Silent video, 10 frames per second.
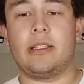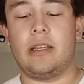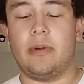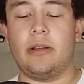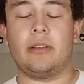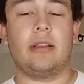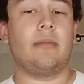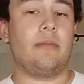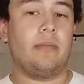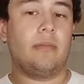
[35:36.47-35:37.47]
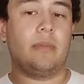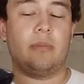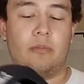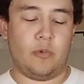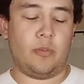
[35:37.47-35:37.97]
to say about
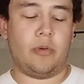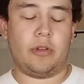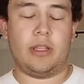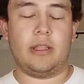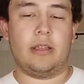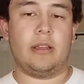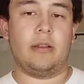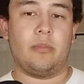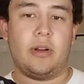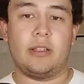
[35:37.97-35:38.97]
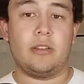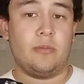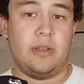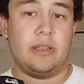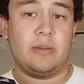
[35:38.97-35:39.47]
rebirthing the brand to
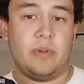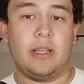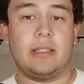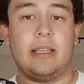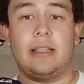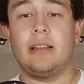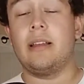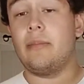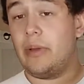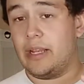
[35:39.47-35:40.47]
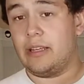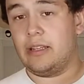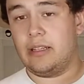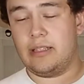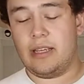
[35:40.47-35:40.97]
be as big as like back in
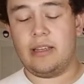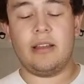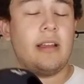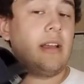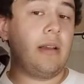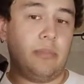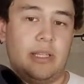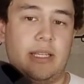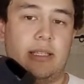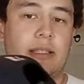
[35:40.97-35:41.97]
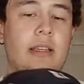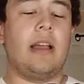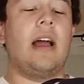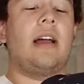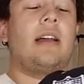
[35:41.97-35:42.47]
the day, please.
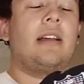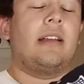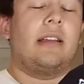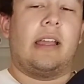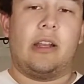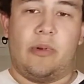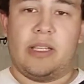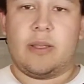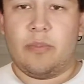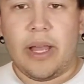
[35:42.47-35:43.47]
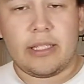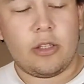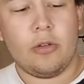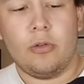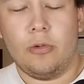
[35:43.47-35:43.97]
Anyways, back
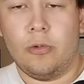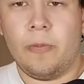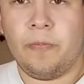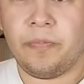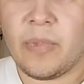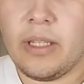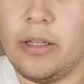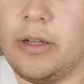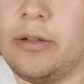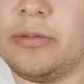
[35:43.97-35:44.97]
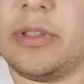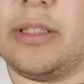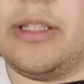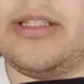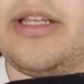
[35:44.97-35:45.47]
to the
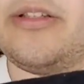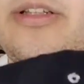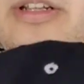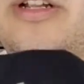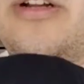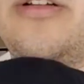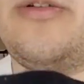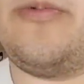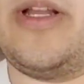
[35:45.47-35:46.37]
details on here. We